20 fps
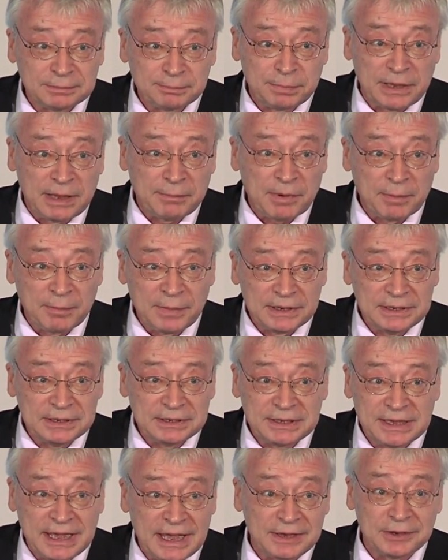paper money
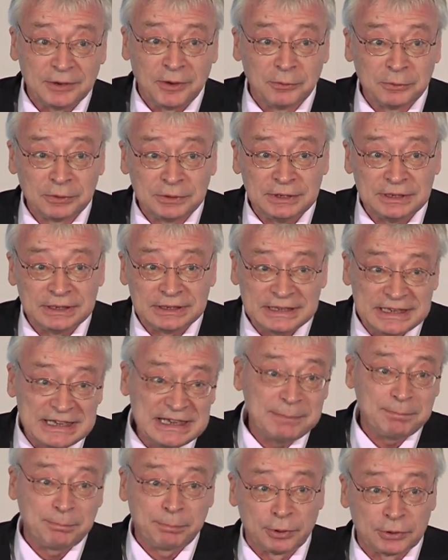can only
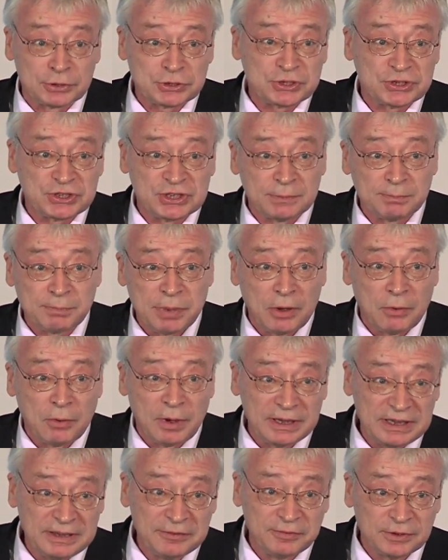keep purchasing
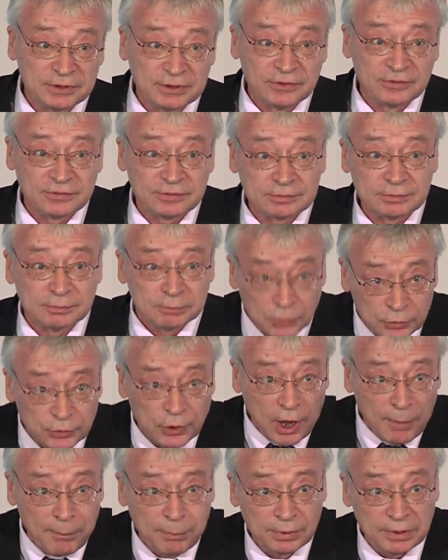power if it is
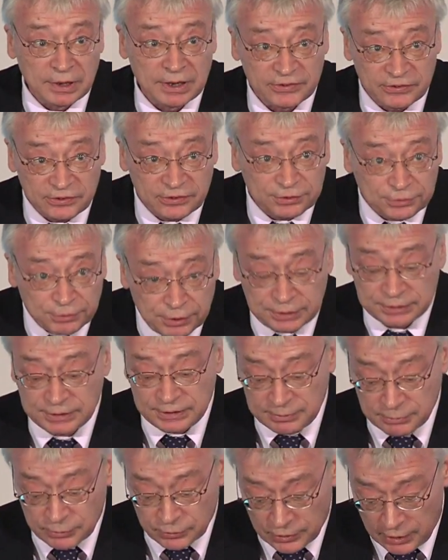monopolized,
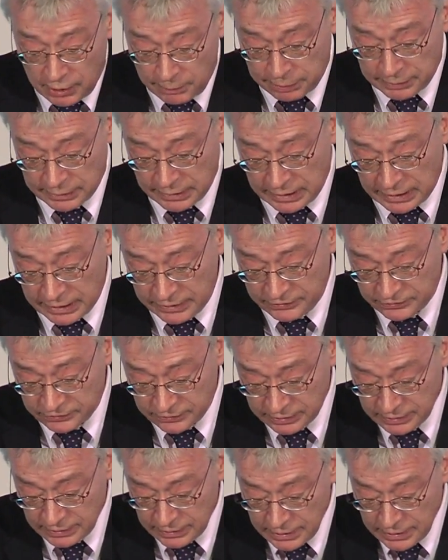strictly monopolized.